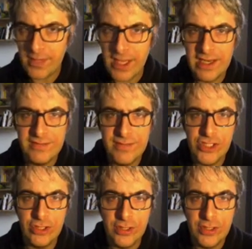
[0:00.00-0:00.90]
Let me
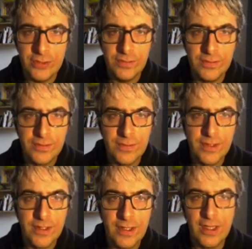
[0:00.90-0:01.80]
show you.
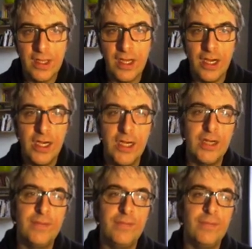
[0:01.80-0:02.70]

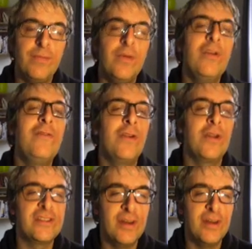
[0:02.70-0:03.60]
For
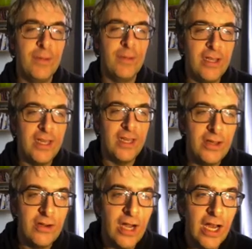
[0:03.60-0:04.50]
example,
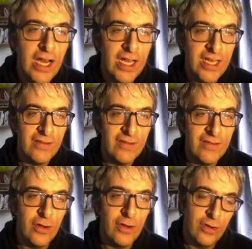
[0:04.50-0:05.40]
here I
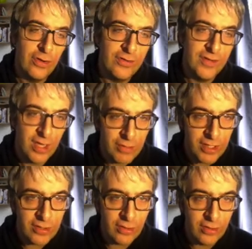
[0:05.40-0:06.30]
have a
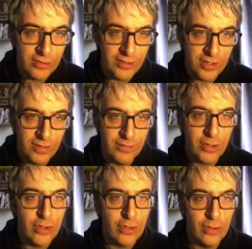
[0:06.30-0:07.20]
Darwin Core
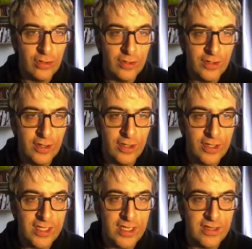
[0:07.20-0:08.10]
term called
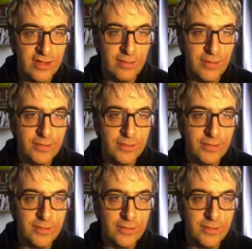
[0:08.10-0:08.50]
kingdom.